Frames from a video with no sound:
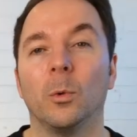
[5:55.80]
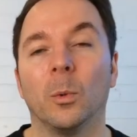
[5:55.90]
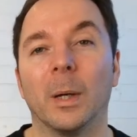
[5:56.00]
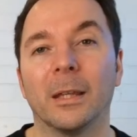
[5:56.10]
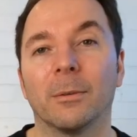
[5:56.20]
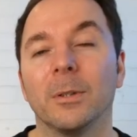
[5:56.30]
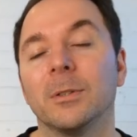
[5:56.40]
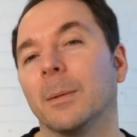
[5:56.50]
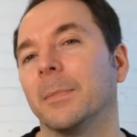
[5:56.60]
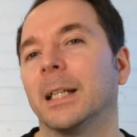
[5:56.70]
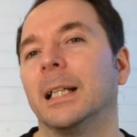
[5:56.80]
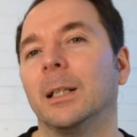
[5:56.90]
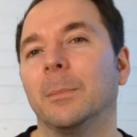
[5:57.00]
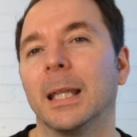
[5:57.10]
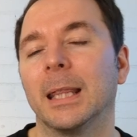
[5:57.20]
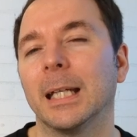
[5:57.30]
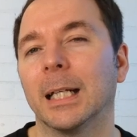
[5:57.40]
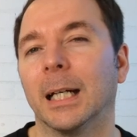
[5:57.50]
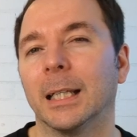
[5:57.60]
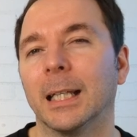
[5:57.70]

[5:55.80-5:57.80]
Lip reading: all the way through something a little bit thicker,